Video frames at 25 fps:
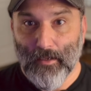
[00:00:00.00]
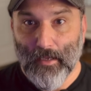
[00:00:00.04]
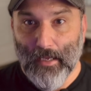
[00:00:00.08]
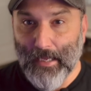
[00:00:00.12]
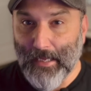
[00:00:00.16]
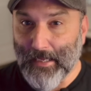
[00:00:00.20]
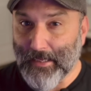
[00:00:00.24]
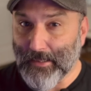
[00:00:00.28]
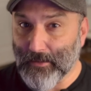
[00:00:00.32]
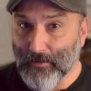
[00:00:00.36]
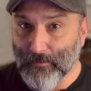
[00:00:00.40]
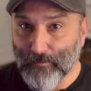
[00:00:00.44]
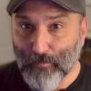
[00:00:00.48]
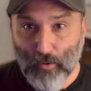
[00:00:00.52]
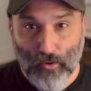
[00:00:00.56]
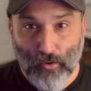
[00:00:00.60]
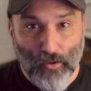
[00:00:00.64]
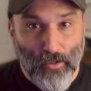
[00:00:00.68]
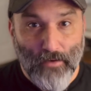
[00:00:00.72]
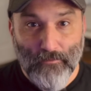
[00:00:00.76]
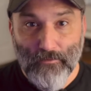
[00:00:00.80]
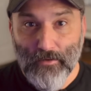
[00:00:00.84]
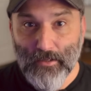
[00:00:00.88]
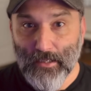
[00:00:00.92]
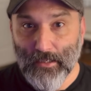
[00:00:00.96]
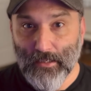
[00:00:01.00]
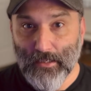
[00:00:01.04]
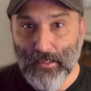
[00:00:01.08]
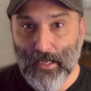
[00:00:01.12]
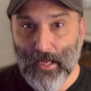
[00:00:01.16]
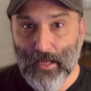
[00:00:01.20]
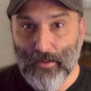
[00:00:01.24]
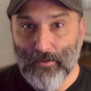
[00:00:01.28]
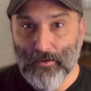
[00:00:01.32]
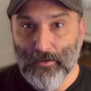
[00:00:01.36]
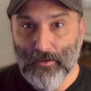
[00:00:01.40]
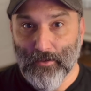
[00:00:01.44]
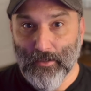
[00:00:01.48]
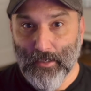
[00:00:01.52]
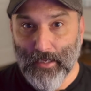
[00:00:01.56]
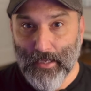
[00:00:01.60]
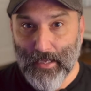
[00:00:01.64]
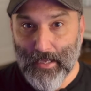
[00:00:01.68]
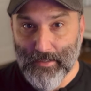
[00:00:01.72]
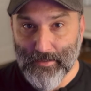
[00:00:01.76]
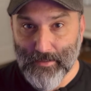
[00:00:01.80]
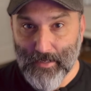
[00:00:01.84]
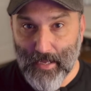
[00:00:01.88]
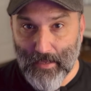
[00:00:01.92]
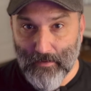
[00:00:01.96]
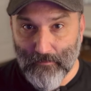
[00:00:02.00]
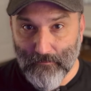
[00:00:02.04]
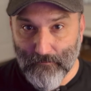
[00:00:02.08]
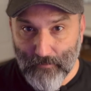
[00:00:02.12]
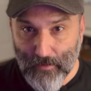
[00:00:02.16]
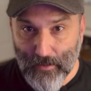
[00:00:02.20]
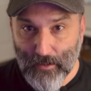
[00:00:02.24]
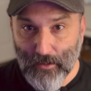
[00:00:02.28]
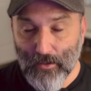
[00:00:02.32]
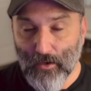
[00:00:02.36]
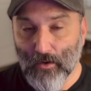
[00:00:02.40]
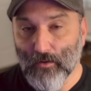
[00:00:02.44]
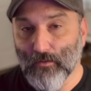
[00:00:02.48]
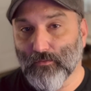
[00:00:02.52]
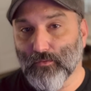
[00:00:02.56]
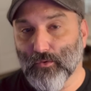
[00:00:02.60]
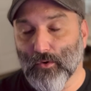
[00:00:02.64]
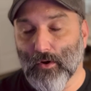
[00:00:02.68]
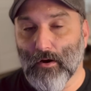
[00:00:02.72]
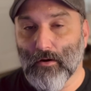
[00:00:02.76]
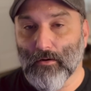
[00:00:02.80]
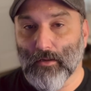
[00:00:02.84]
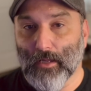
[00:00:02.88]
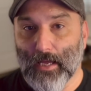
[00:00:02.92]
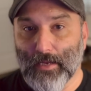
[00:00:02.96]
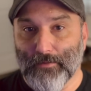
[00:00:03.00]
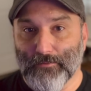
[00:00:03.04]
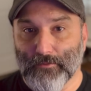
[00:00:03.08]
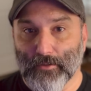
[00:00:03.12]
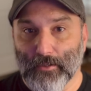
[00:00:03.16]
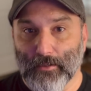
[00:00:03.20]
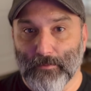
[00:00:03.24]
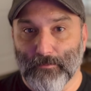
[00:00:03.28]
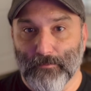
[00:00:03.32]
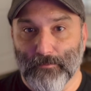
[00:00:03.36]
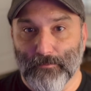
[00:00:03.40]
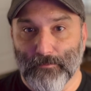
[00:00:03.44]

and pull everything together as a video for our live stream.